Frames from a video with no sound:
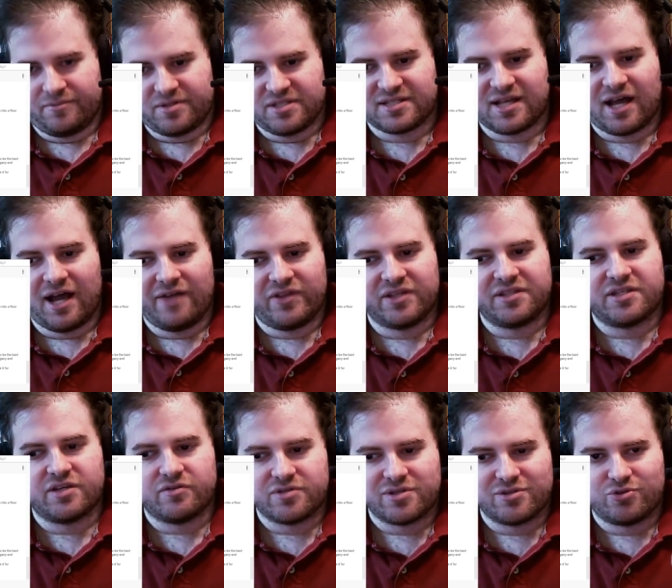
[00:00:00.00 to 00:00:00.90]
It's kind of like the
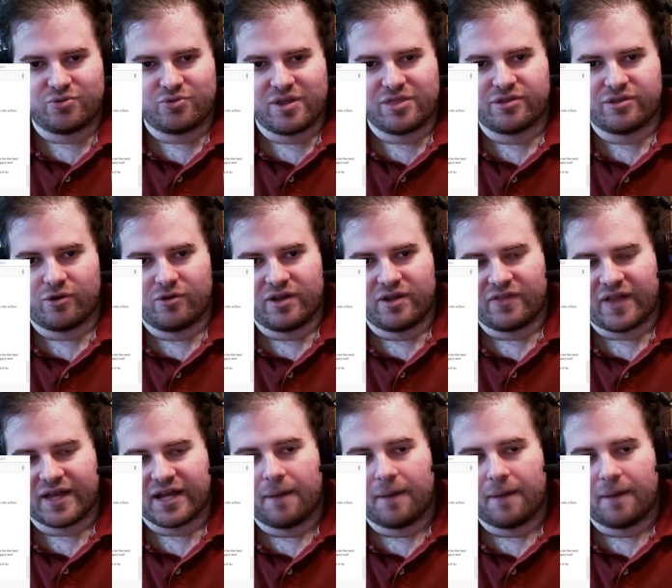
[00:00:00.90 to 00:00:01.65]
difference between throwing like a